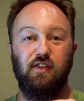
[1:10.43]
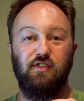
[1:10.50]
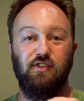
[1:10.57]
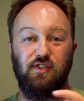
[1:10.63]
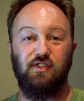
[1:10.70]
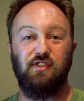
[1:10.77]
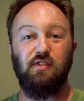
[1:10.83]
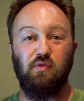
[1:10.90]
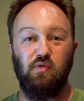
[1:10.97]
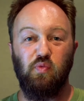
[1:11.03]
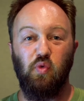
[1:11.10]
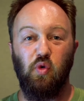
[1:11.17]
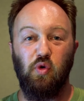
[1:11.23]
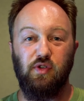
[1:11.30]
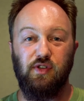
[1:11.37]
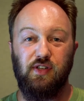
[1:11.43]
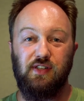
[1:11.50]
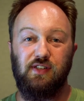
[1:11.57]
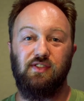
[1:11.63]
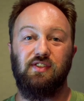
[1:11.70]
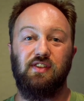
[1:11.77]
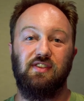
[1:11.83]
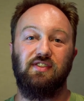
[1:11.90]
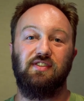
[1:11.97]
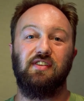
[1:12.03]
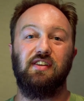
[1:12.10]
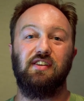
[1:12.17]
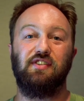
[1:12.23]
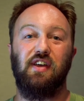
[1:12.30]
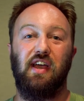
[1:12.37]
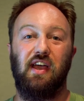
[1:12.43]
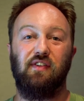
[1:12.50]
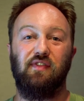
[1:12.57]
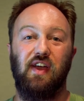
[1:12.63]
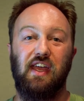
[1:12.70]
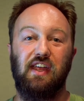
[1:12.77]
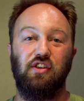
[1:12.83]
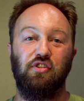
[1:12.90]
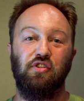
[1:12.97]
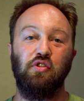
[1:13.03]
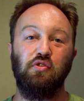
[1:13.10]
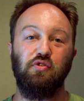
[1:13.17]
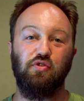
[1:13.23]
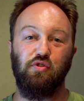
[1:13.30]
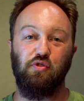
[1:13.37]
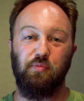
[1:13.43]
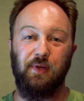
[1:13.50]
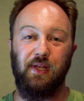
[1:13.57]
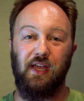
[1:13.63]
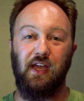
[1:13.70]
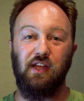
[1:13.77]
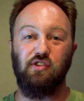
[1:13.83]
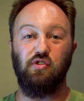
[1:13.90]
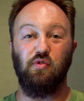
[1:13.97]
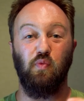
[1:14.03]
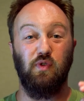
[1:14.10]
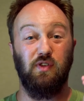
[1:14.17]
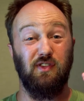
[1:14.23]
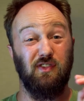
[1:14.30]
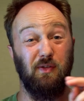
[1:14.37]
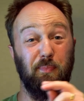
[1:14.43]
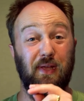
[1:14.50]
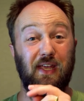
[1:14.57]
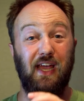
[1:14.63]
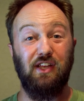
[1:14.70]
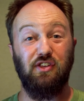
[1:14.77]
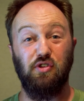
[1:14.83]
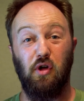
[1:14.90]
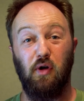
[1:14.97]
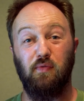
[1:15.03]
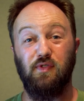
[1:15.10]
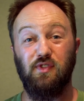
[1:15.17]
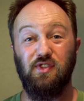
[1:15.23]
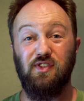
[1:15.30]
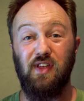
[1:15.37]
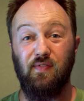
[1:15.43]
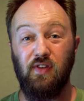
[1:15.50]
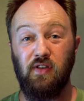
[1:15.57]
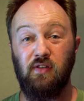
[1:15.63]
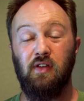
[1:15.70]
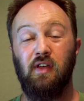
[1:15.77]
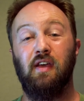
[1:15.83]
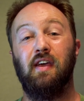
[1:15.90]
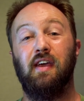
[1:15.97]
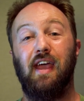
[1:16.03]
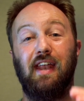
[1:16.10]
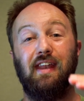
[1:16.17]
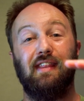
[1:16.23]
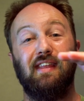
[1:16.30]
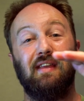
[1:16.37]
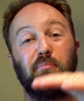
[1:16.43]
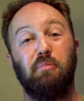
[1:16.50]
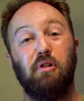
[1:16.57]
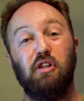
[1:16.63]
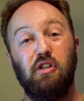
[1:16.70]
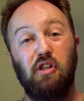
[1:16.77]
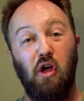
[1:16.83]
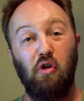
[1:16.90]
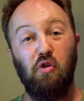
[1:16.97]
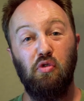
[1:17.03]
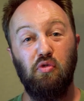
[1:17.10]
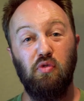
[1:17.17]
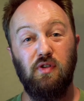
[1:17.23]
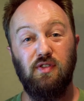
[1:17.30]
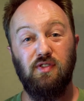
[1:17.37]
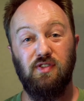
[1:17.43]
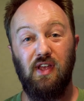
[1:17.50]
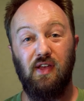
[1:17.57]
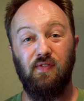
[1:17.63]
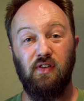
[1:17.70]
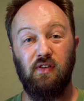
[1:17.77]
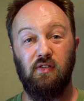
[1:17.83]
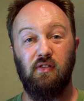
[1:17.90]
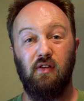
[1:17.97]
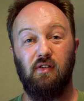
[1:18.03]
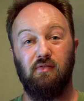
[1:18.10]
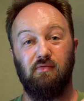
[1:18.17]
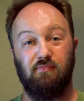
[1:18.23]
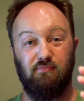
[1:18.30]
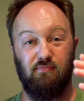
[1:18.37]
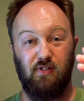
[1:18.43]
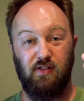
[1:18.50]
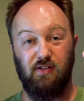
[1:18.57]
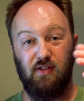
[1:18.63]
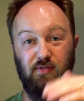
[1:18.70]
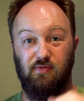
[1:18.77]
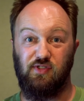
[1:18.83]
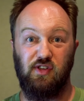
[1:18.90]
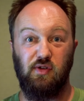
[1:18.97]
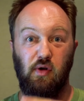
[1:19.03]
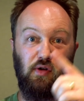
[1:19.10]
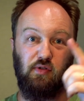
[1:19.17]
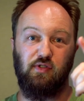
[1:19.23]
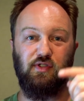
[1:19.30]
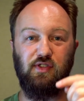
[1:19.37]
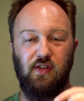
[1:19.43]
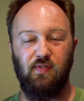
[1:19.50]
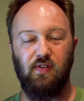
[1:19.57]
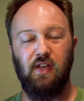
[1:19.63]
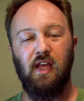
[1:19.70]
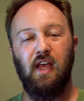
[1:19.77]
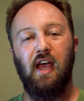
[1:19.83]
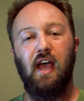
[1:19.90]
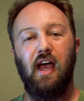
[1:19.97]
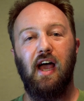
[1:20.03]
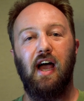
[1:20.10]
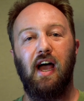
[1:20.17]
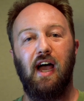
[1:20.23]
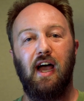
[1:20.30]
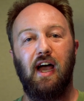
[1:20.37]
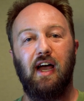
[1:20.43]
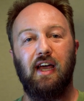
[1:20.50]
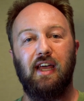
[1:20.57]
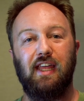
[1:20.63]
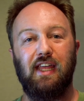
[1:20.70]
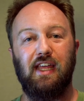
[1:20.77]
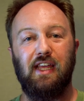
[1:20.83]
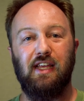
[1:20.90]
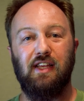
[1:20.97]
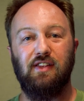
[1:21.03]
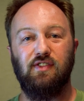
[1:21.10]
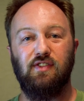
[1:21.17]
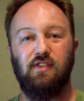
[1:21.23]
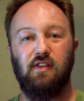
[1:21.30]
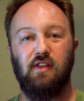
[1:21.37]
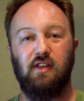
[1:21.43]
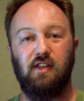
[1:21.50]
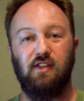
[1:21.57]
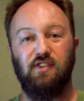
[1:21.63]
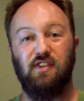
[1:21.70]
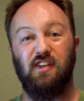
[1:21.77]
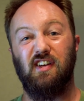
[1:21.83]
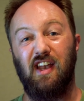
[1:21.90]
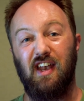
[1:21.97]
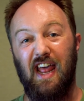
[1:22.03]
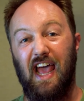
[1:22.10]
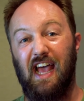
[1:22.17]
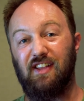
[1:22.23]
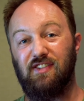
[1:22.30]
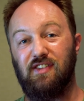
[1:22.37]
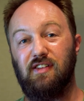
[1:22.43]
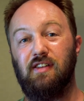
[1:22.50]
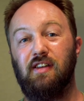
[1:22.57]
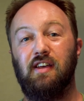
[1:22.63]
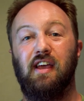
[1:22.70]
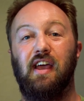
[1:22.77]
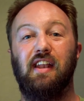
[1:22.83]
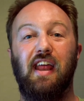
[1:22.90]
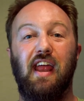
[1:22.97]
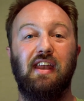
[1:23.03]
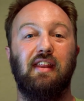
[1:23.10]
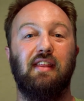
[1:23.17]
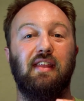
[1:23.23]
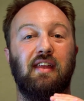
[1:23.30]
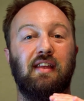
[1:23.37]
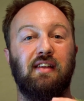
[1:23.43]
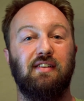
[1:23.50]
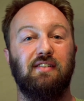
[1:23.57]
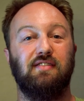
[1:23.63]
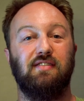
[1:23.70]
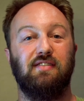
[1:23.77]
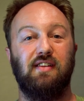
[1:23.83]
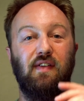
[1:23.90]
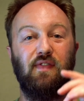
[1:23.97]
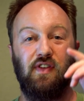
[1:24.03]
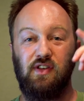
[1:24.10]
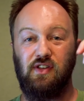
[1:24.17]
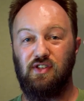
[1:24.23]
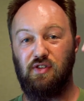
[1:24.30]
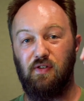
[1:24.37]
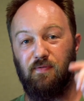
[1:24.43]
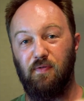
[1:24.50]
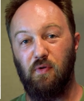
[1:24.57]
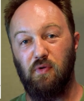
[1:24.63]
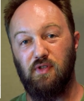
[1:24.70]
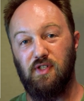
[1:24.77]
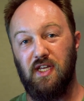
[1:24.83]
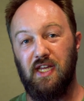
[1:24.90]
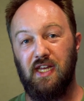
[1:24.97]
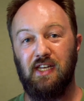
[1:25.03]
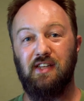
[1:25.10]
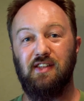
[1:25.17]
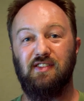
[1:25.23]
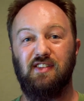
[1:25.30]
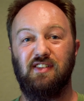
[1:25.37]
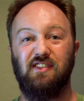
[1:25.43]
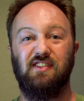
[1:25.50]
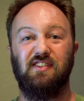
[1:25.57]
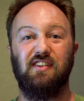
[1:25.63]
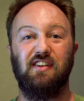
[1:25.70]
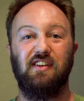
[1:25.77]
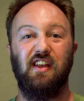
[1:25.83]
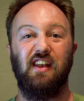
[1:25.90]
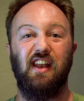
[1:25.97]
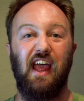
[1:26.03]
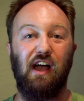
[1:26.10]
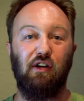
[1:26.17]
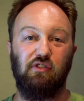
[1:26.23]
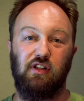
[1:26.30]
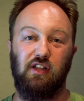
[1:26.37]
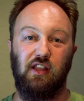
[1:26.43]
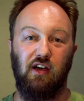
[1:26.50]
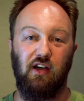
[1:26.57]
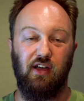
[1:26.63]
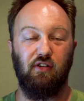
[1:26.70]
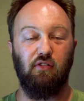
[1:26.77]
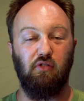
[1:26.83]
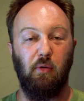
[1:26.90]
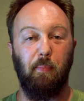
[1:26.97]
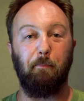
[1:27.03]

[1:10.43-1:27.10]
Distilled water is considered to have a neutral pH, which is a pH of 7. Anything below 7 uh, 0 to 7, uh, is considered an acid, and anything 7 to 14 is considered an alkali or a